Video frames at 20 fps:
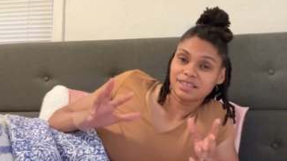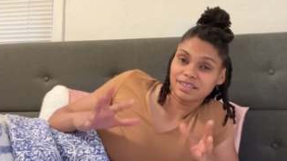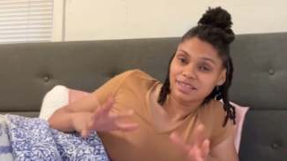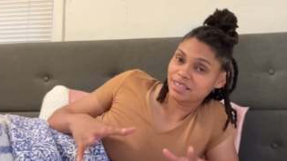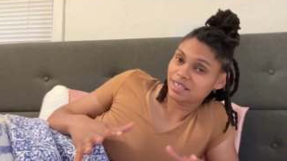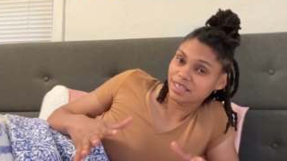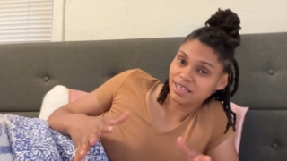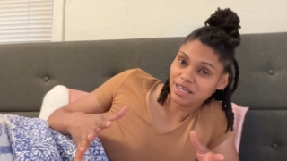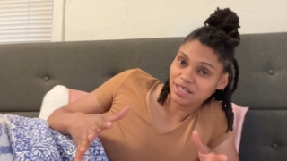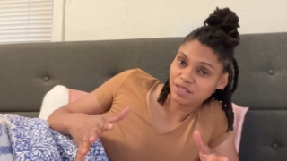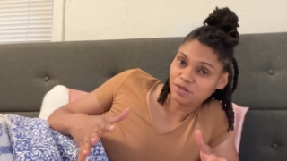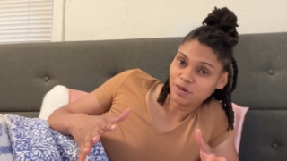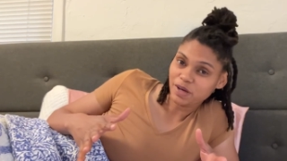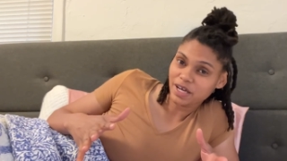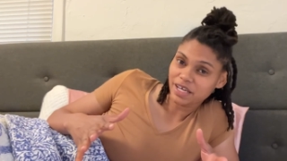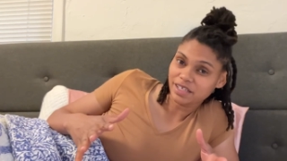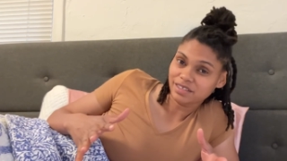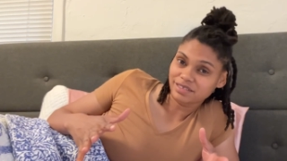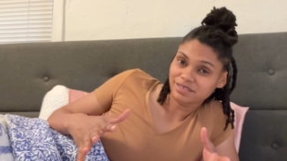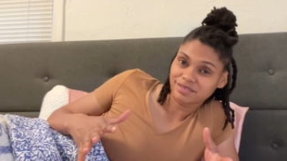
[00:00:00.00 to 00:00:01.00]
then guess
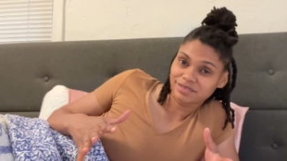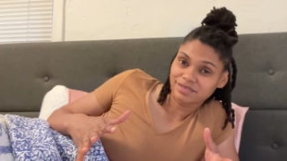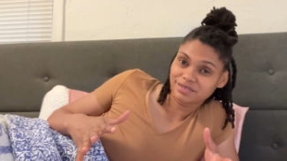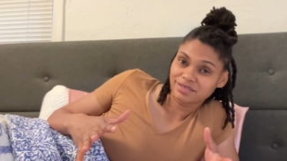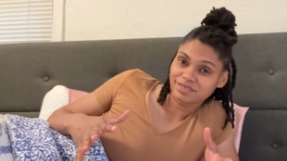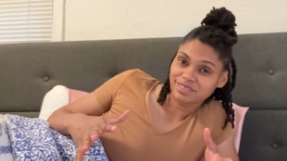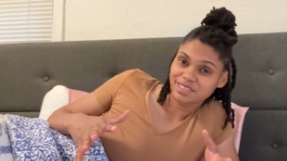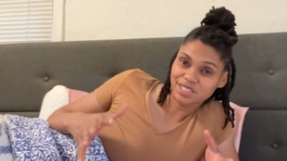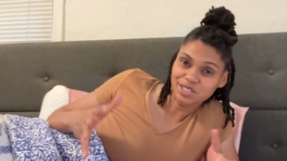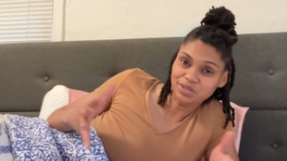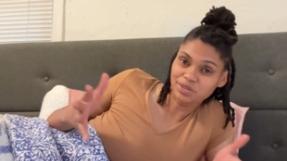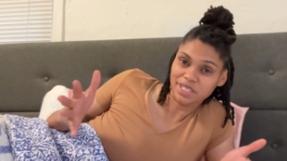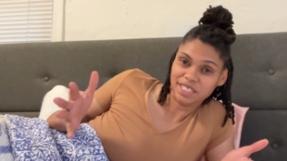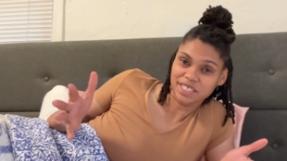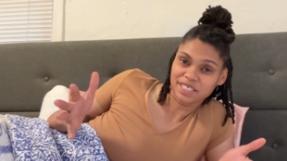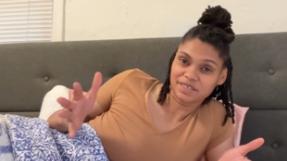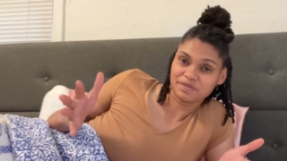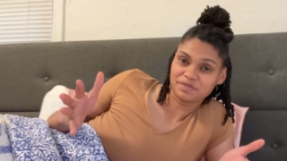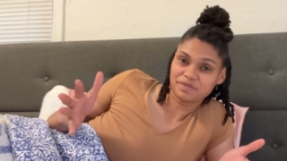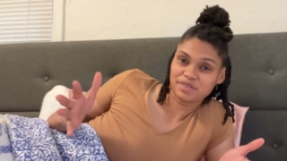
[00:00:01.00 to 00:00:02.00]
what? Do it.
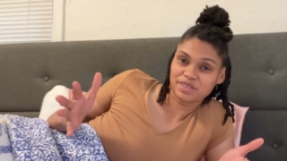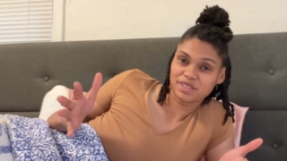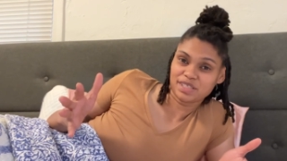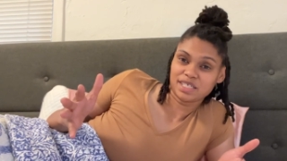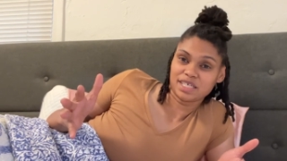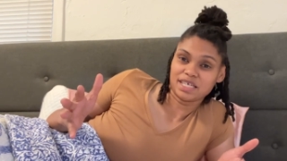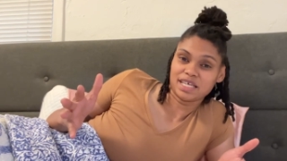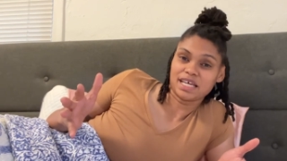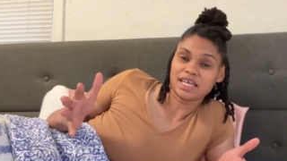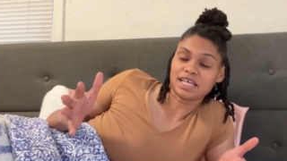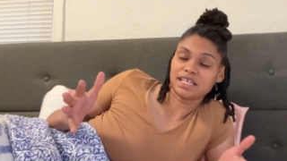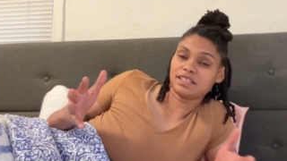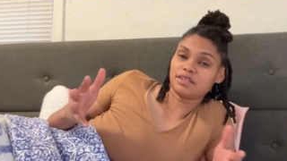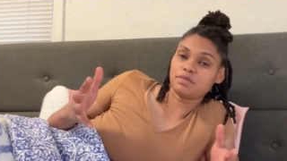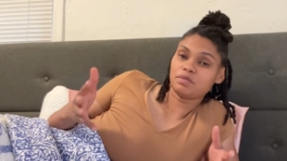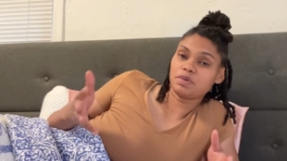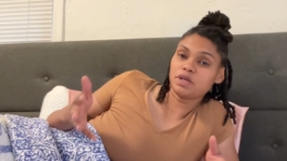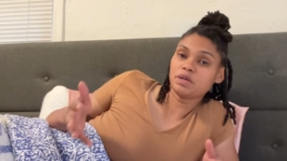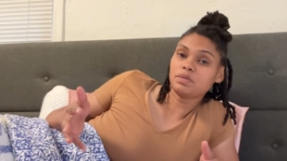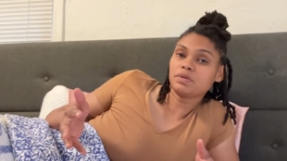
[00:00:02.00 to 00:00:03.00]
And the
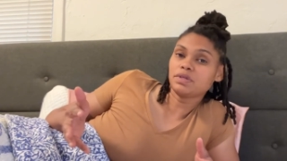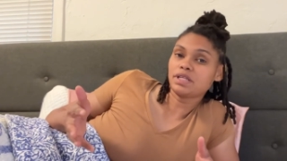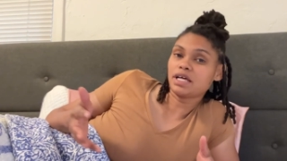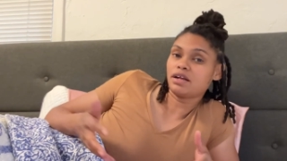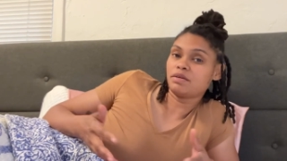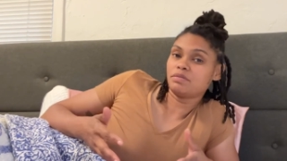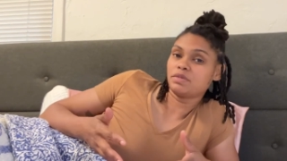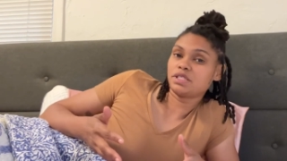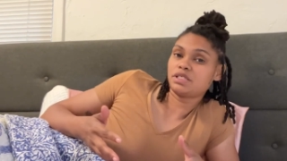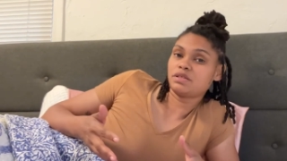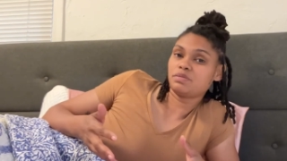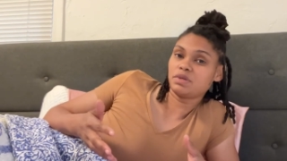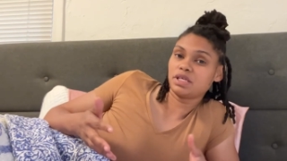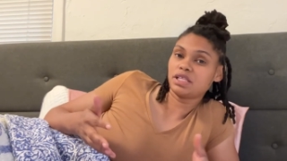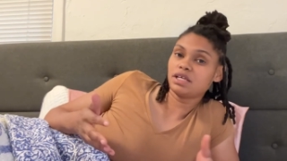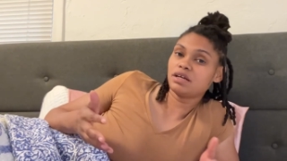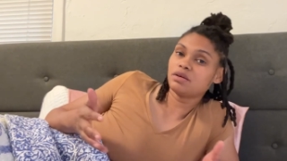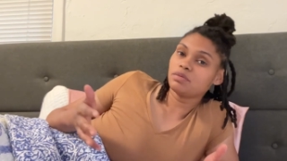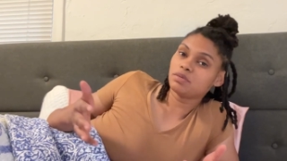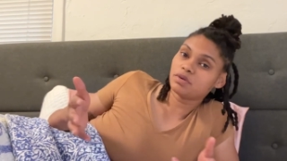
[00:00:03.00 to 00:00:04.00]
people that are meant to be
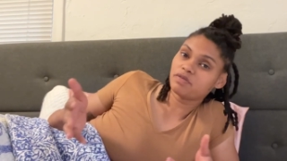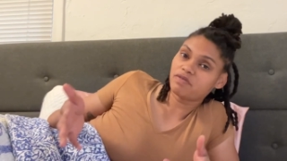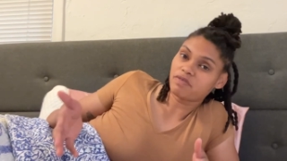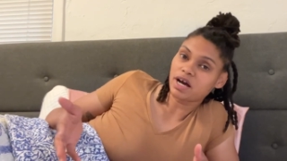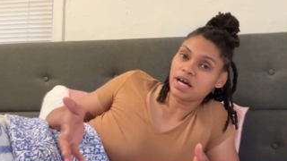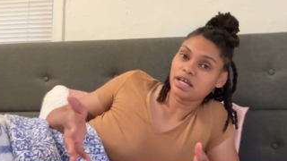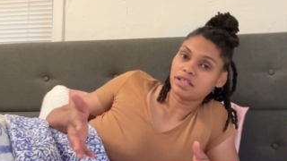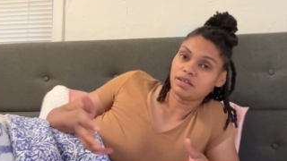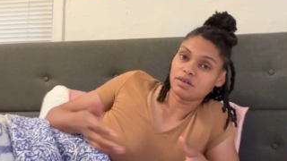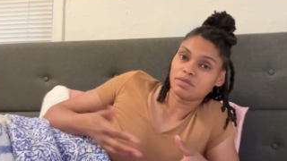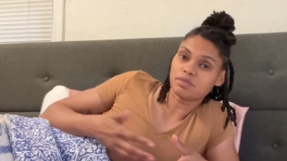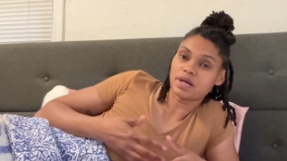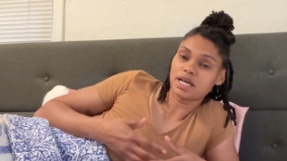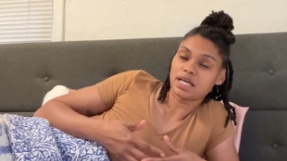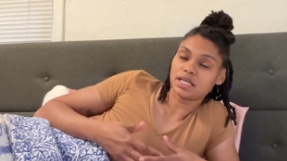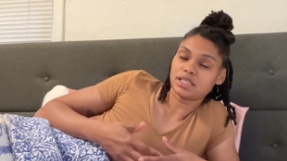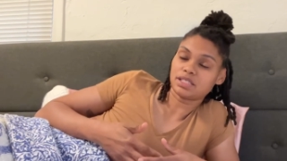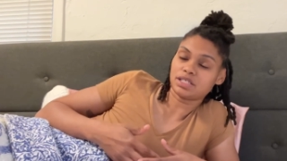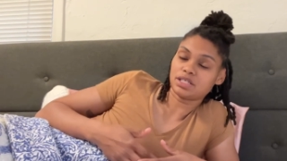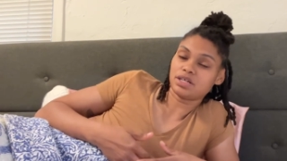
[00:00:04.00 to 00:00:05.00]
there will find their
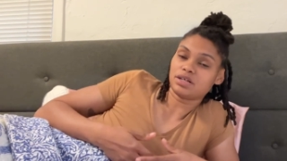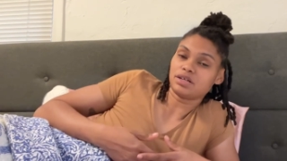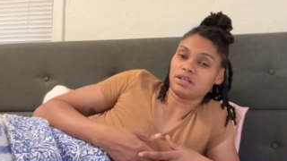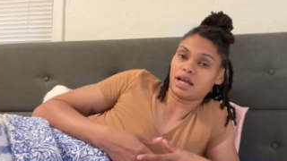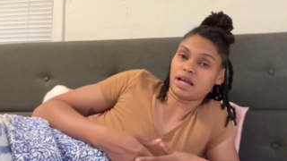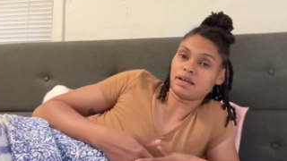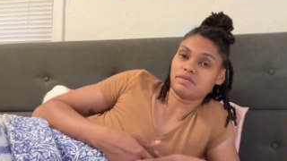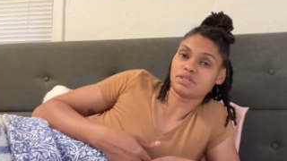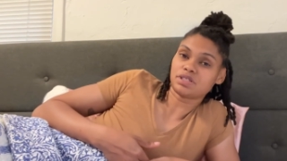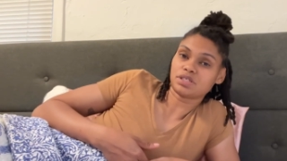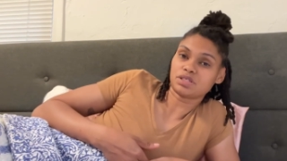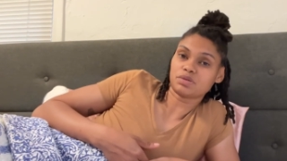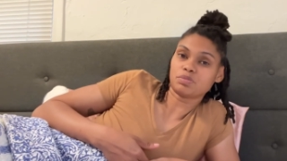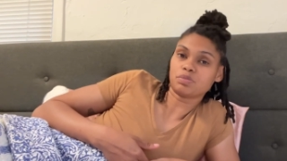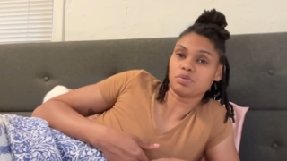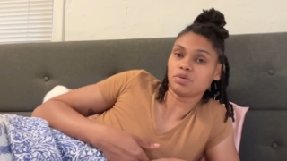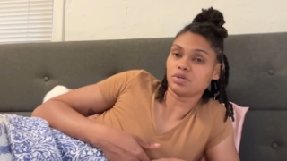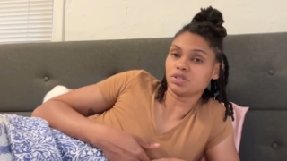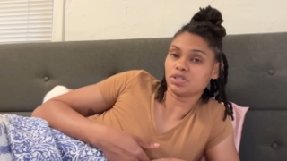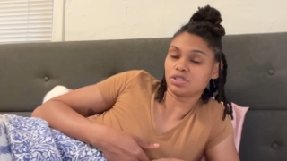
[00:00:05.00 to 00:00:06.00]
way into your lives to
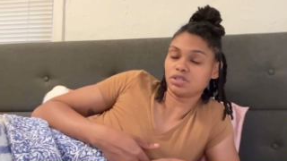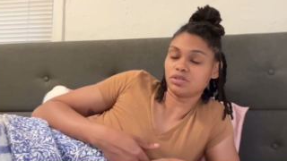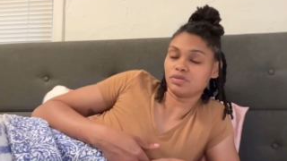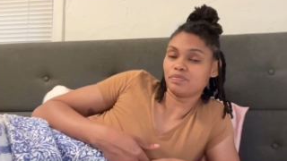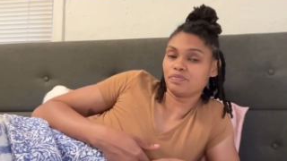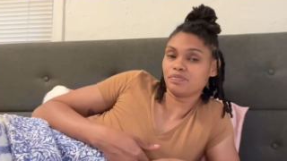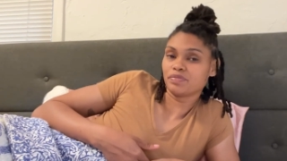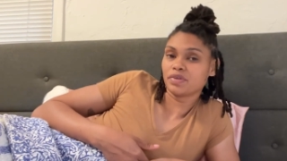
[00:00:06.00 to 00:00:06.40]
support you.